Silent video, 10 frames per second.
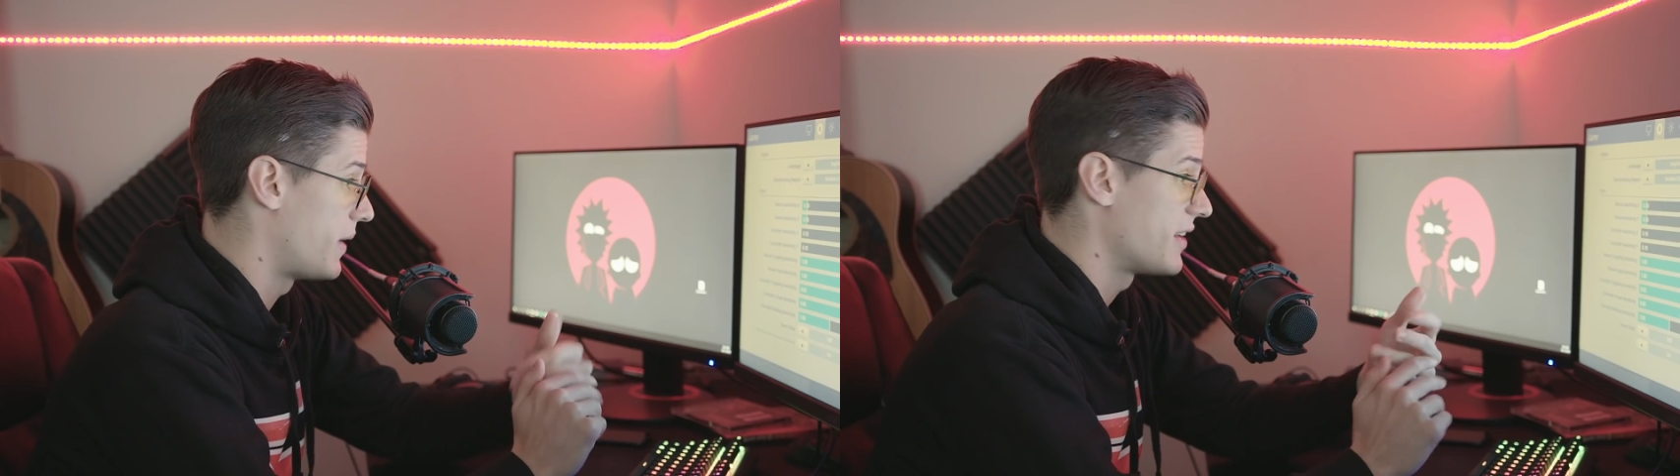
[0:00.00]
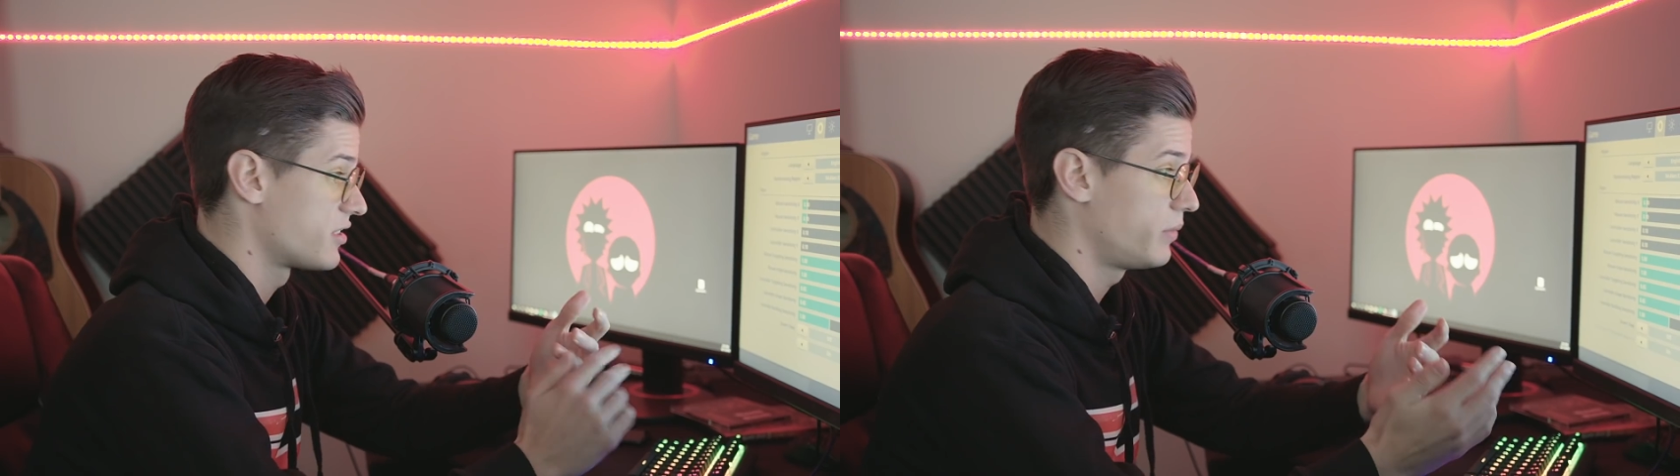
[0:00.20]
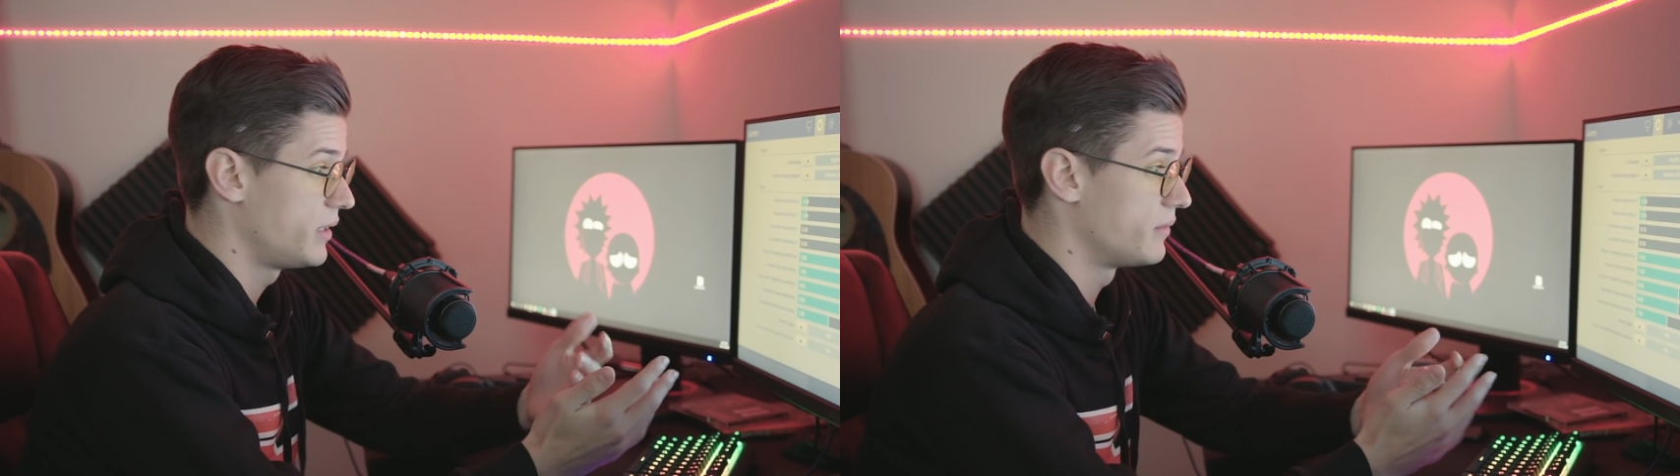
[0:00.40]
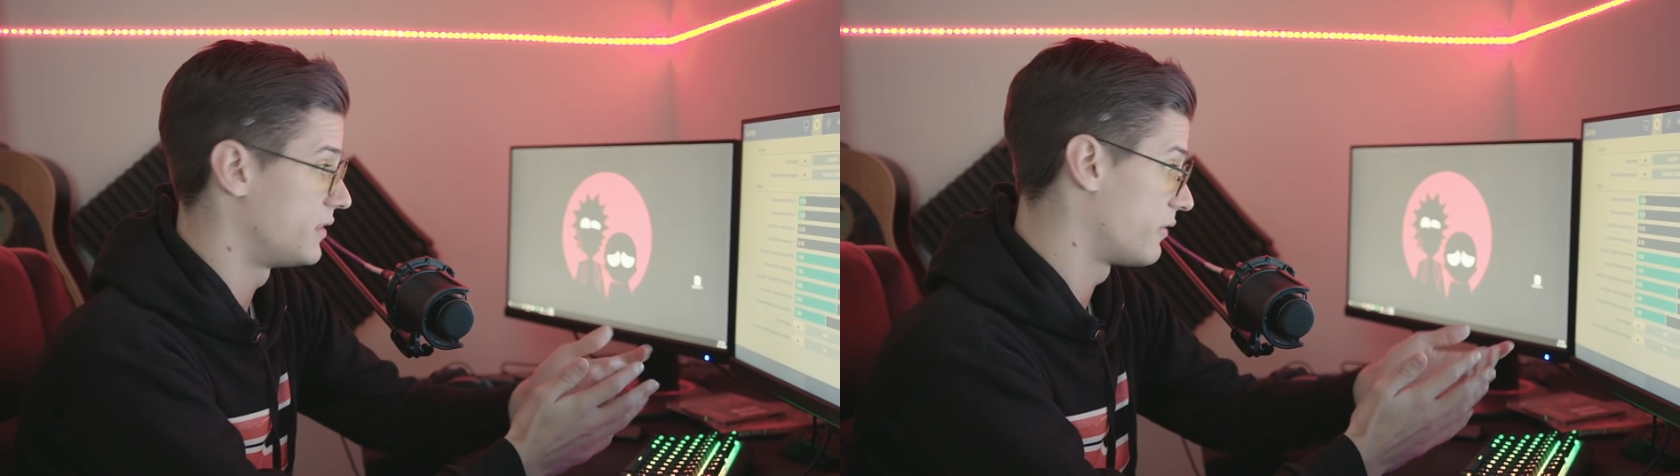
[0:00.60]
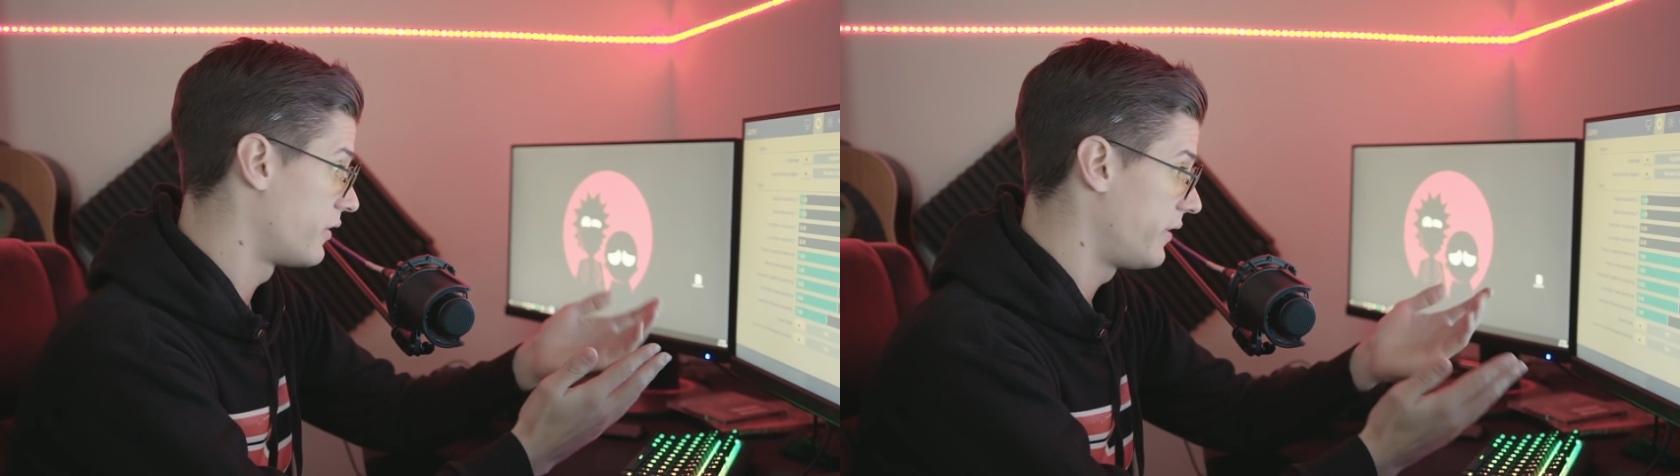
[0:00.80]
possibly
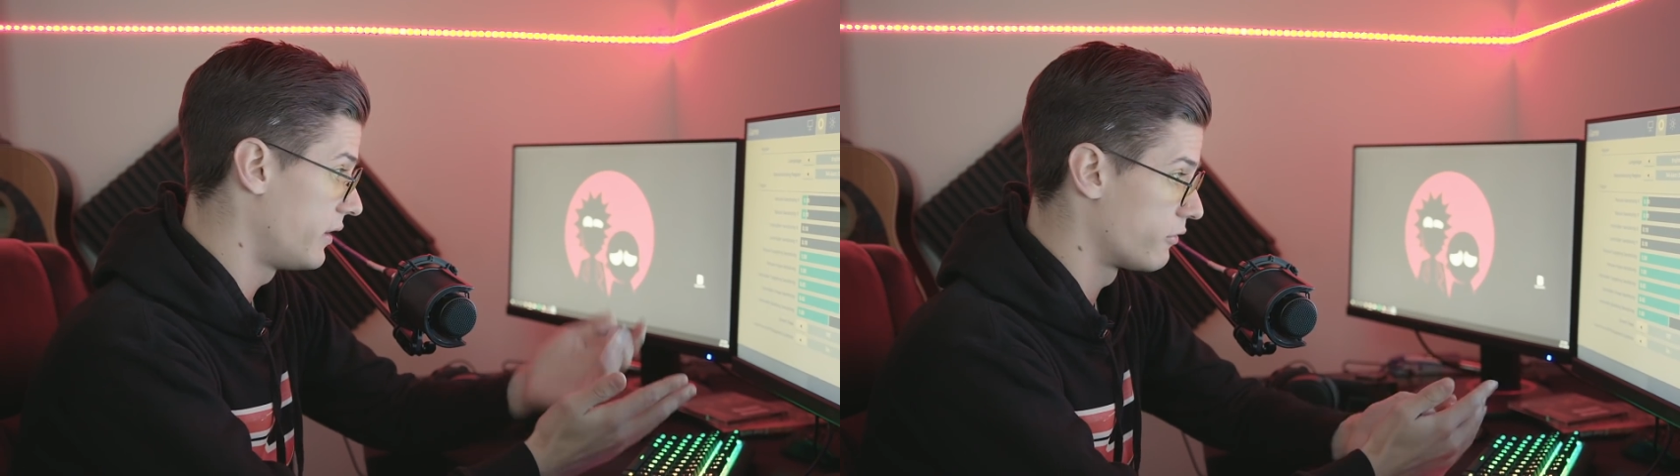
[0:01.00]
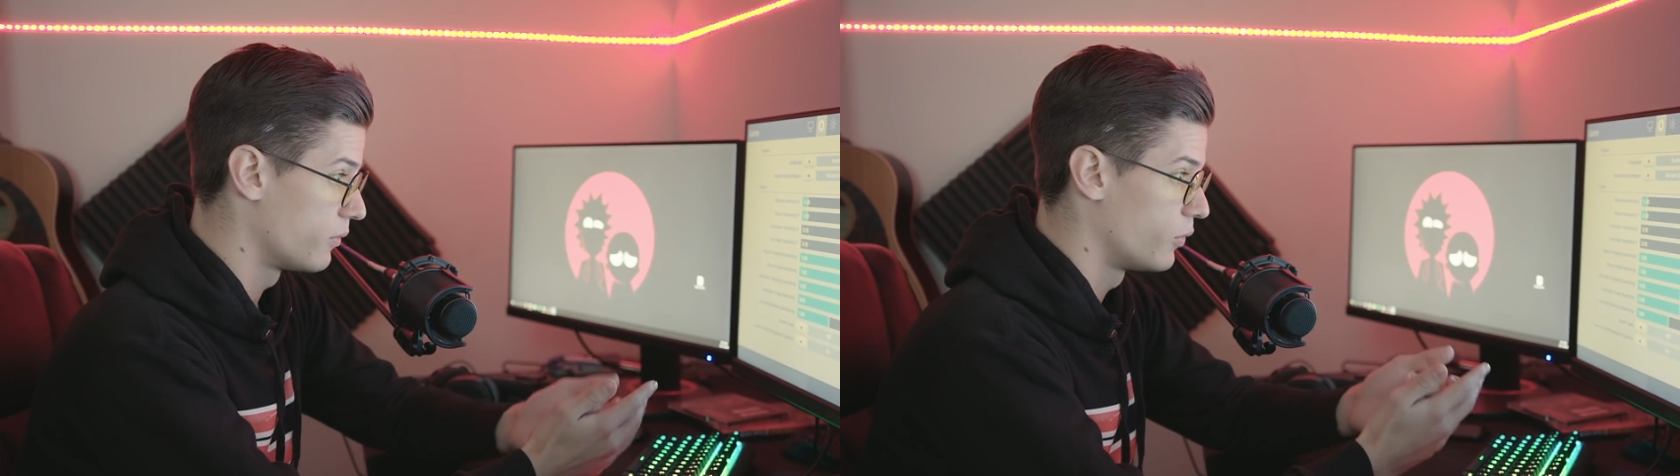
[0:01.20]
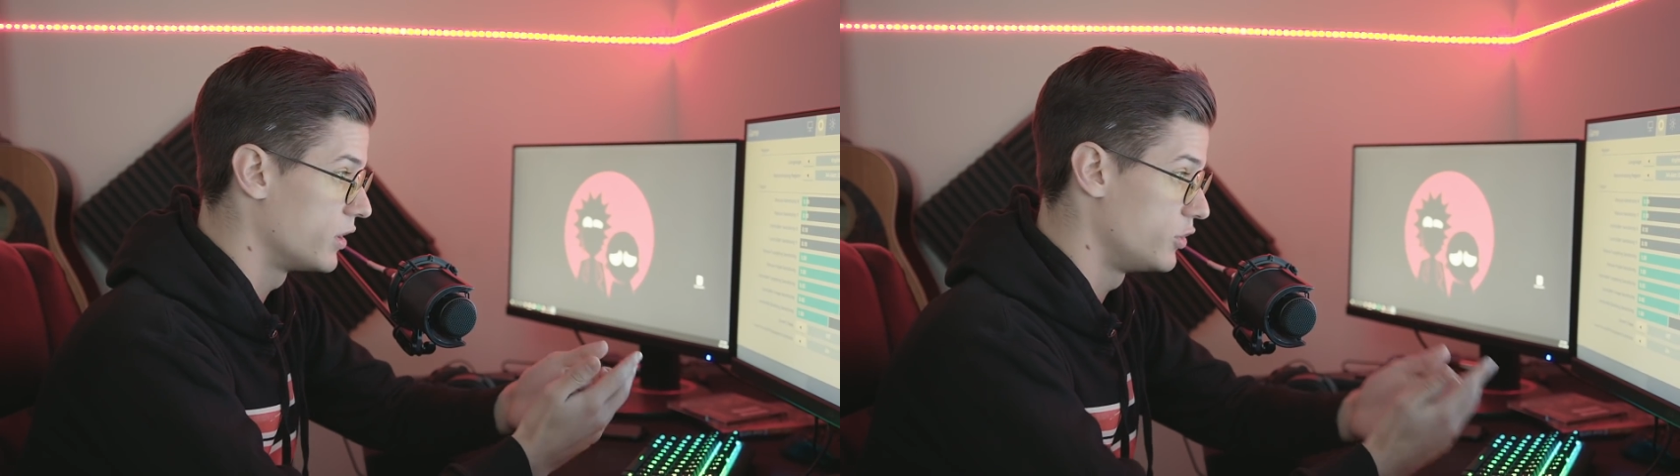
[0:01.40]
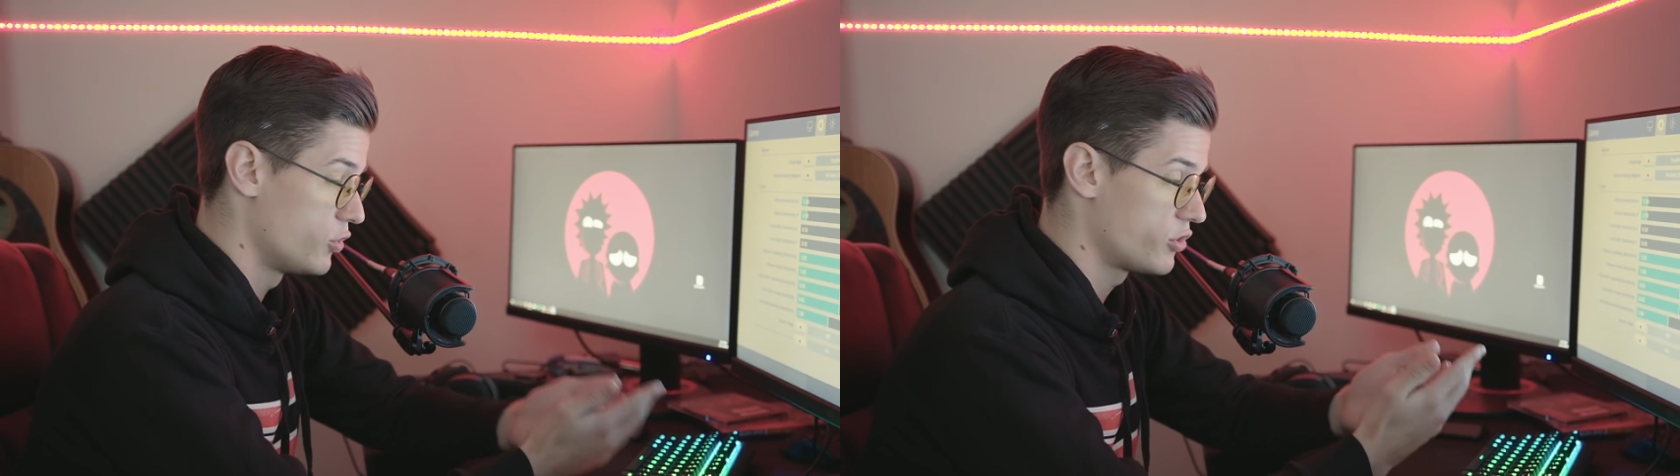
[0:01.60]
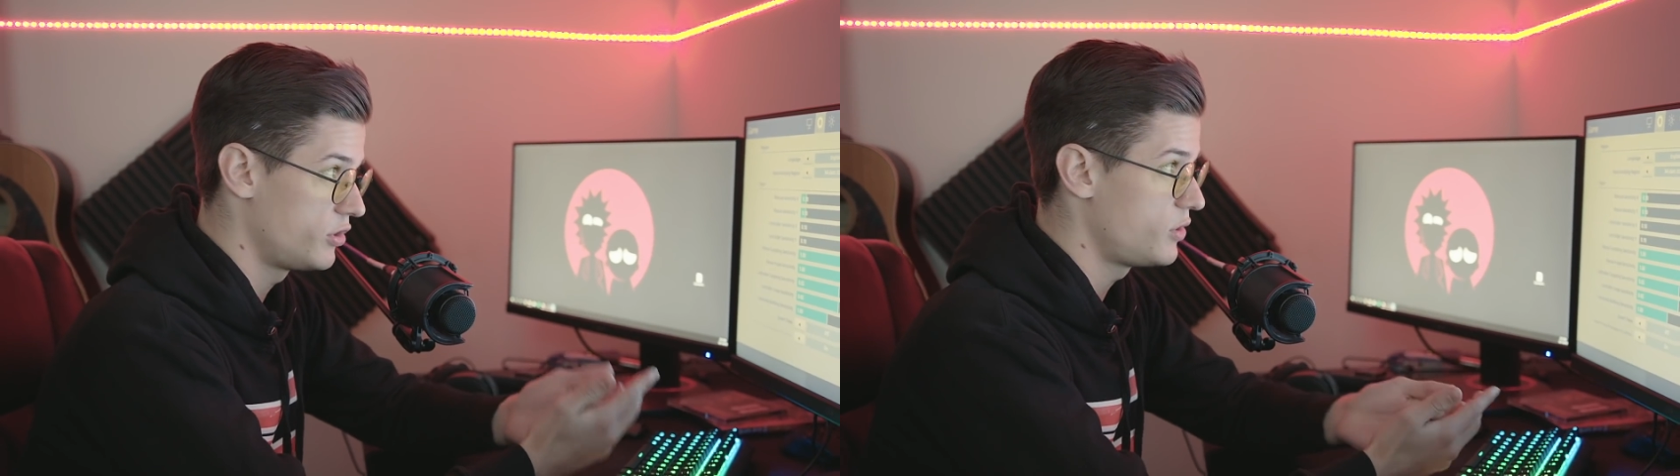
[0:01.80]
different than from what
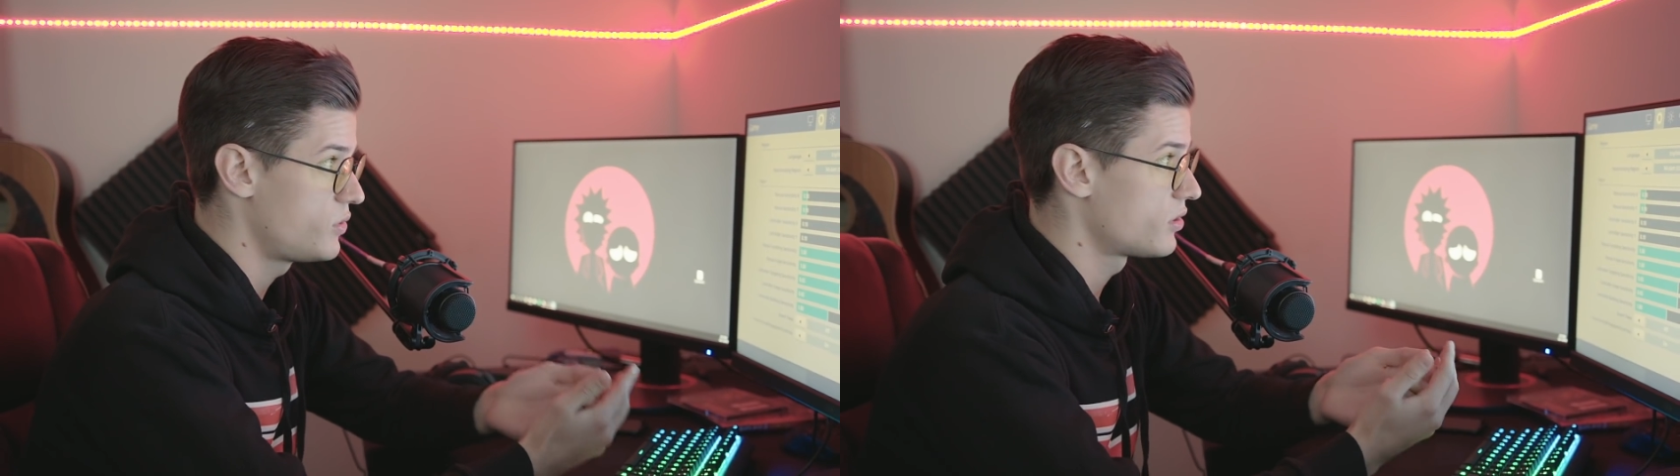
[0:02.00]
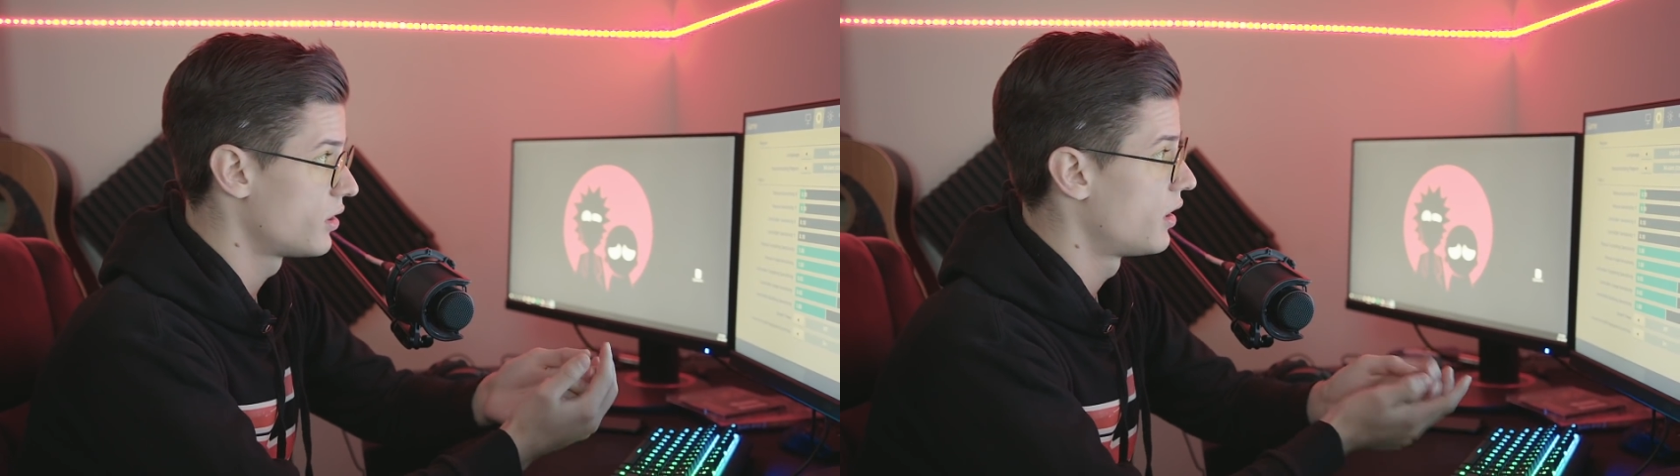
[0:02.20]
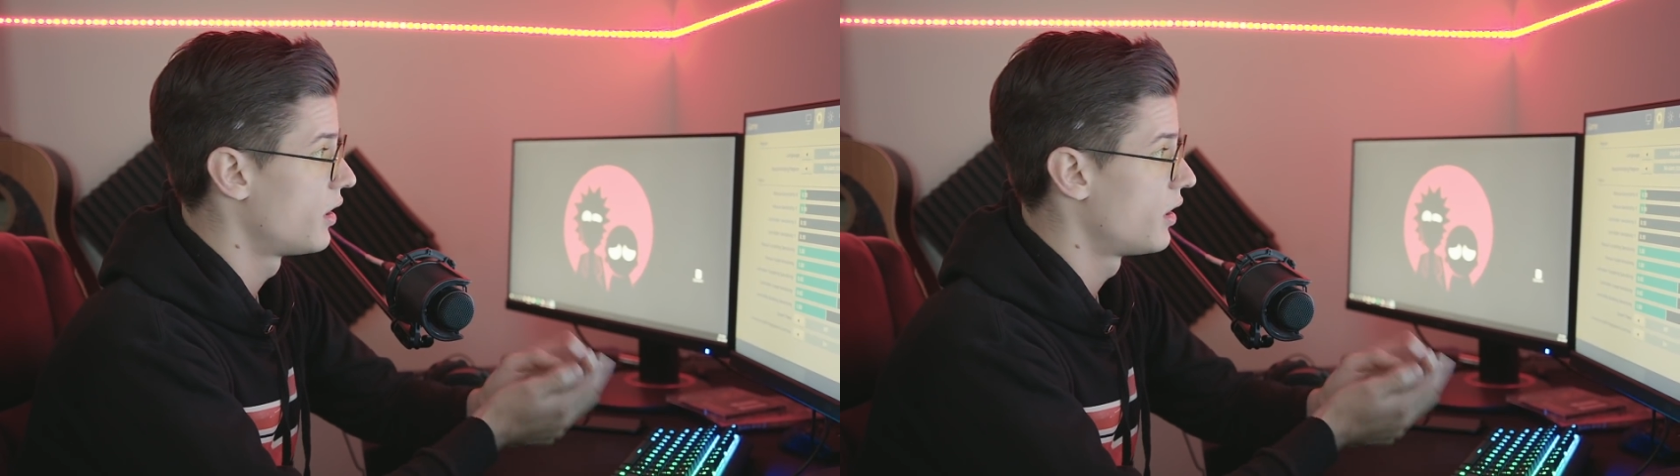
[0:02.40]
you should use.